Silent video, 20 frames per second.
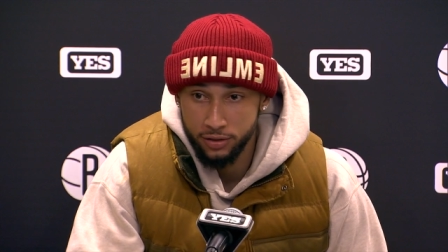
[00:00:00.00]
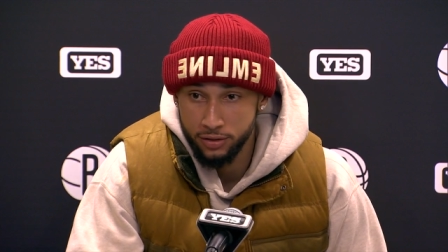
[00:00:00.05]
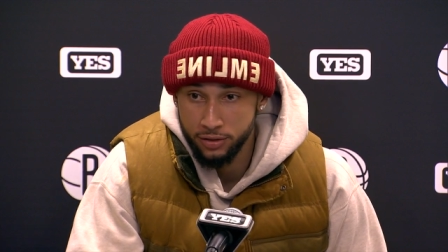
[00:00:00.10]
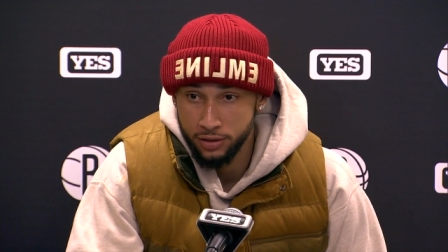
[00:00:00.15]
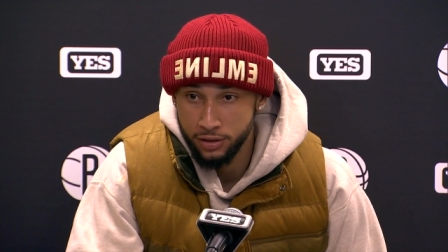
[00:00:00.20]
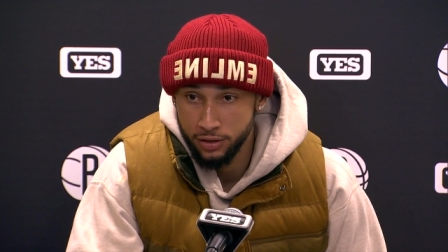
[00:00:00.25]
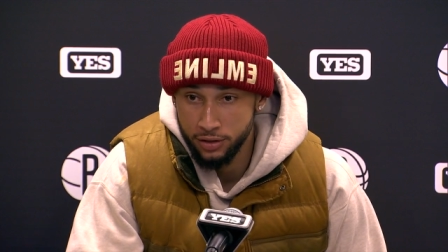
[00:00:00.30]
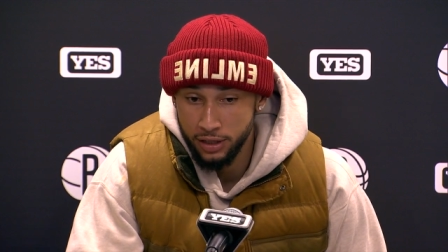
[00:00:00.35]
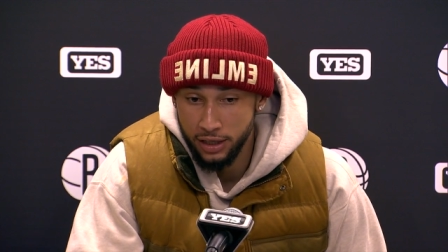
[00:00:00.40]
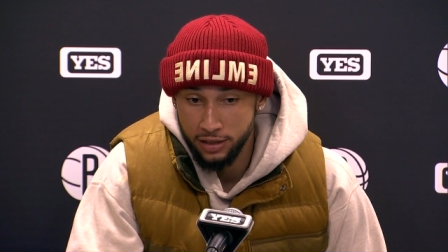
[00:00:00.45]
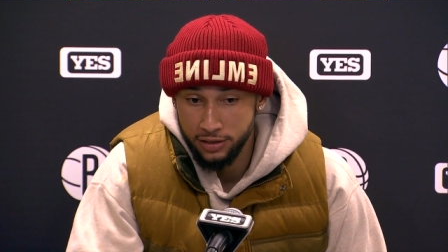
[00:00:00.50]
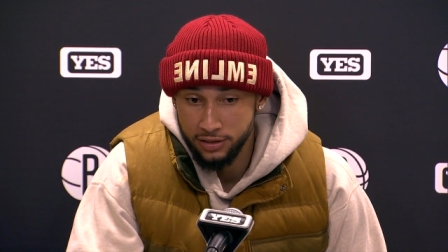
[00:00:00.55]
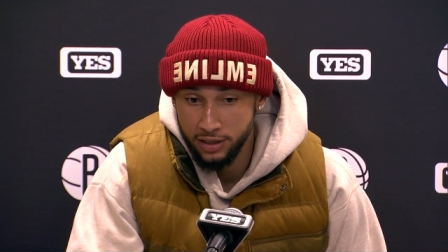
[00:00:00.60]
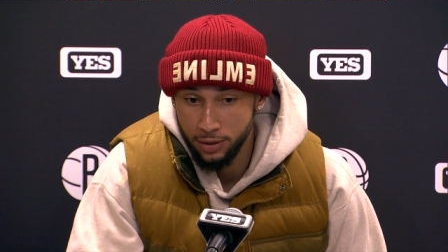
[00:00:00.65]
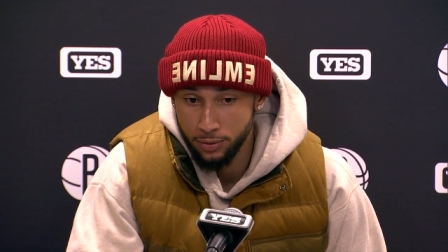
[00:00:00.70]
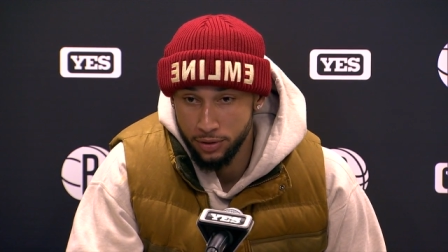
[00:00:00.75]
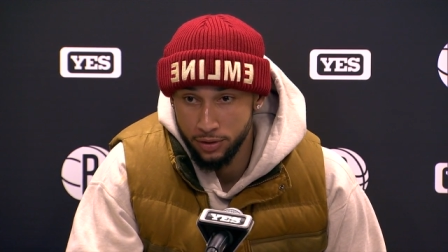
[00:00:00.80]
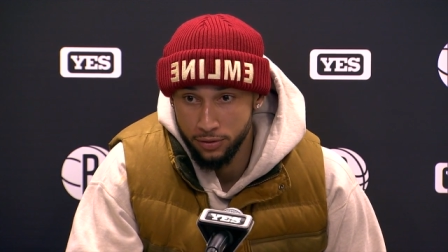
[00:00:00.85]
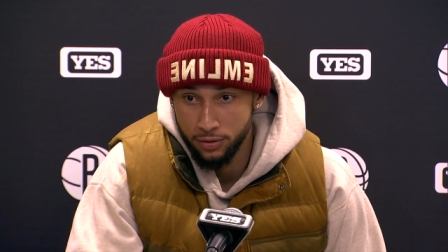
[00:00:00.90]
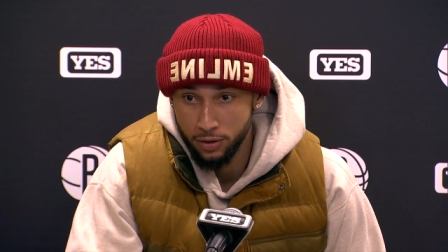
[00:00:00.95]
You know, you got to stay
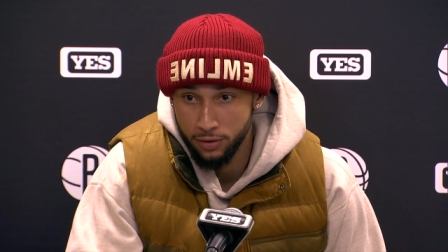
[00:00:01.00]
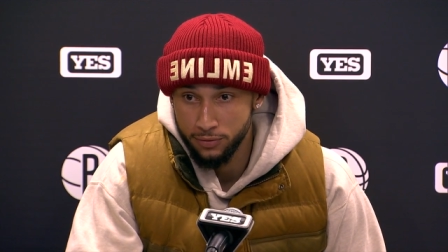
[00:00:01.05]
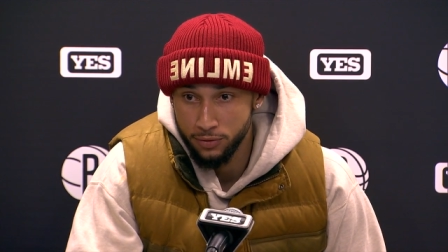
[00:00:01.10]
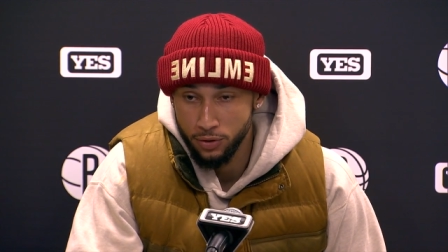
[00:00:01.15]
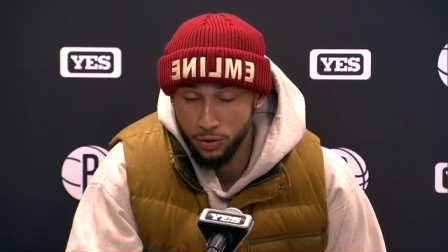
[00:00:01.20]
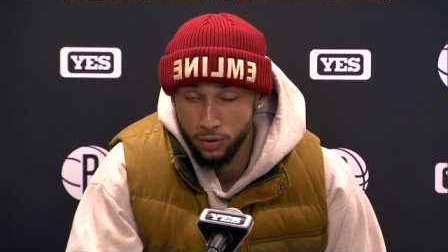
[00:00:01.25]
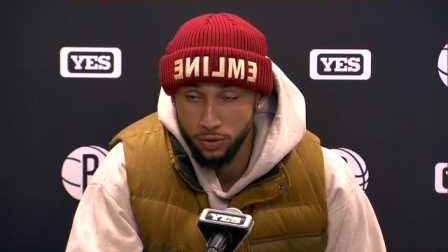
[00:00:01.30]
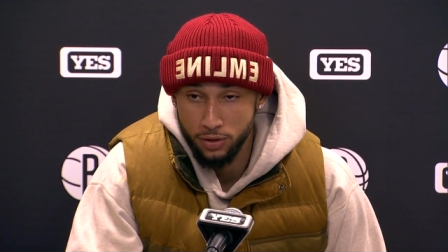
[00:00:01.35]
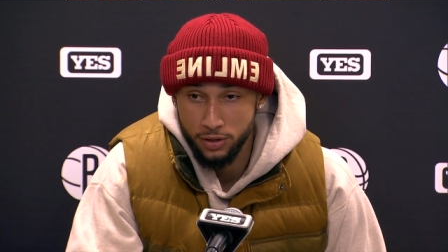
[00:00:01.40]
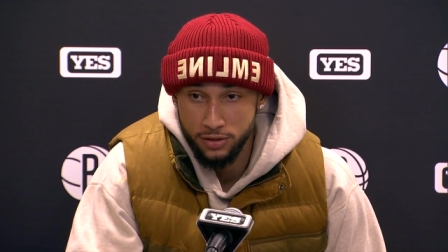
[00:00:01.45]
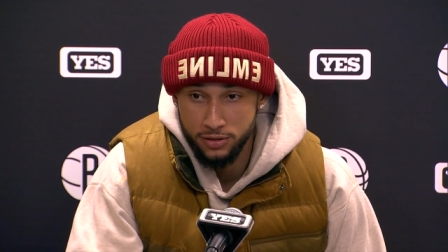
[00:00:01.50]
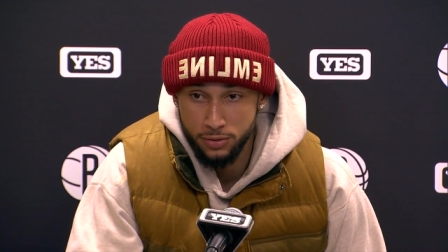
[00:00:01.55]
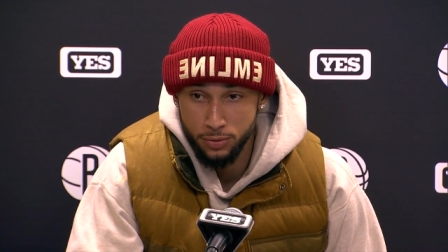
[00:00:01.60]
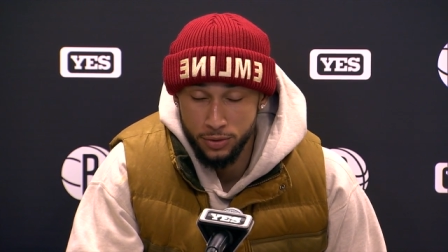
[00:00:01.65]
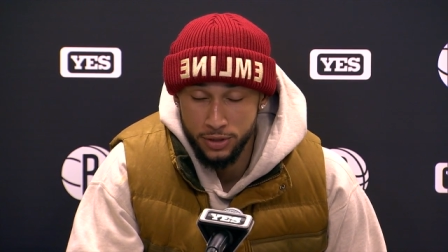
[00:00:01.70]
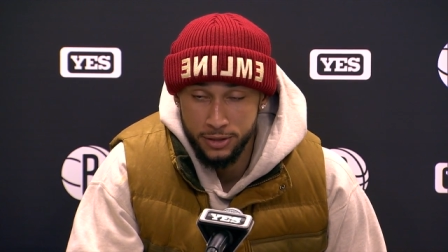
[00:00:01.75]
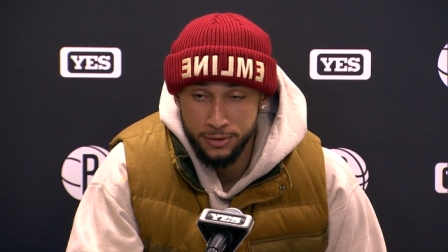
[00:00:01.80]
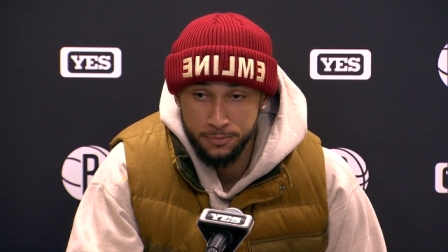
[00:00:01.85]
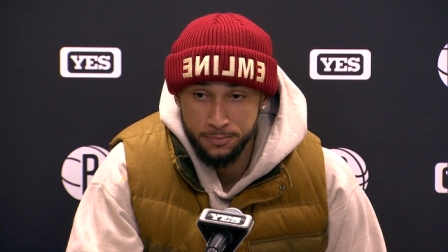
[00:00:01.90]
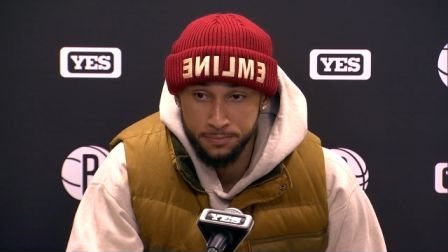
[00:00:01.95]
with it all four quarters to
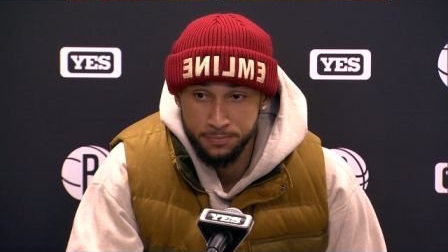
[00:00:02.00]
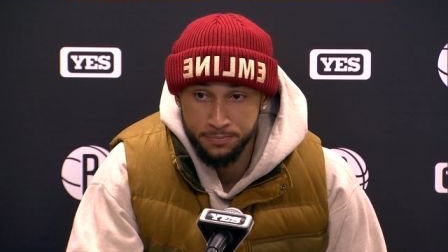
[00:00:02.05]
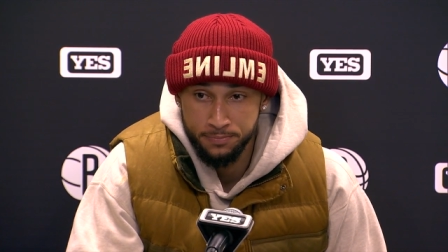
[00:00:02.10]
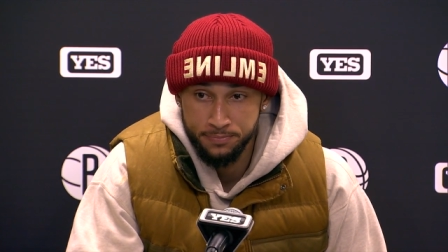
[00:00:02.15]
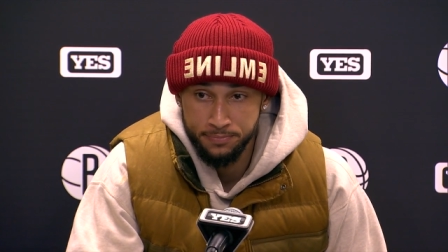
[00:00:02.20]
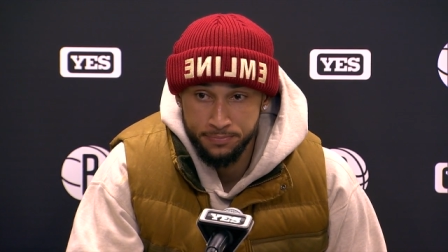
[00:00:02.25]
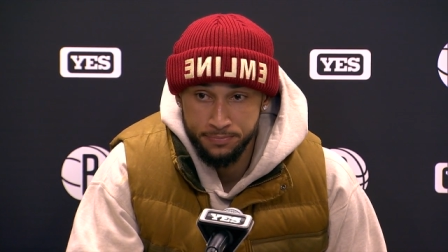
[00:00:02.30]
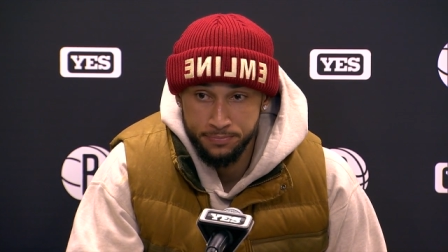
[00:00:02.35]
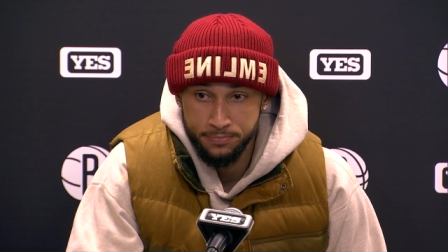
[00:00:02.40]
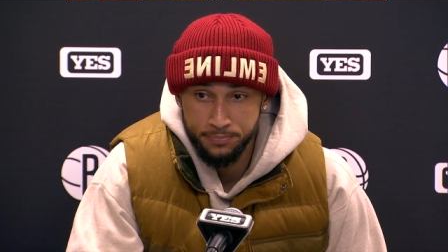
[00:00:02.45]
win.